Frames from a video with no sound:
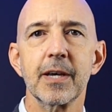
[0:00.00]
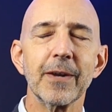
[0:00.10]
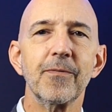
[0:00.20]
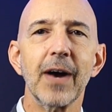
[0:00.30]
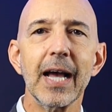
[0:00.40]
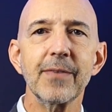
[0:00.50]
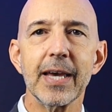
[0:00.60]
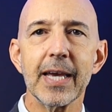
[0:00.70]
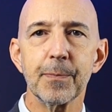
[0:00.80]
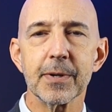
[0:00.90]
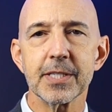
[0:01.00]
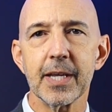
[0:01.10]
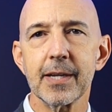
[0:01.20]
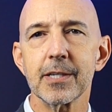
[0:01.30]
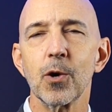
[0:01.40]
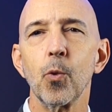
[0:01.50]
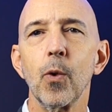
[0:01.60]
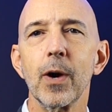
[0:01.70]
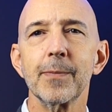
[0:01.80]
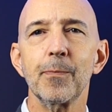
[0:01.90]
0.58% to
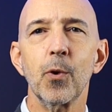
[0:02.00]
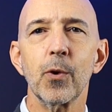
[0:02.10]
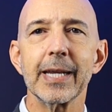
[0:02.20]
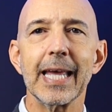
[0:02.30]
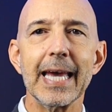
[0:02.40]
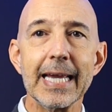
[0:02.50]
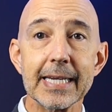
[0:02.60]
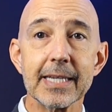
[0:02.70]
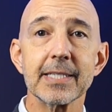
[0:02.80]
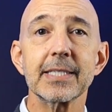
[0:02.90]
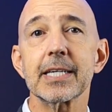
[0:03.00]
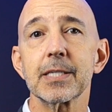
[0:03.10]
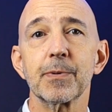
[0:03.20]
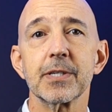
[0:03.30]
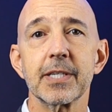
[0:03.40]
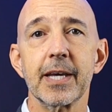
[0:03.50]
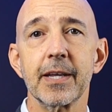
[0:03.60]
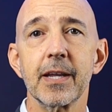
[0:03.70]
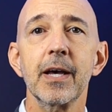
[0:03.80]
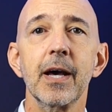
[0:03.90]
1.86%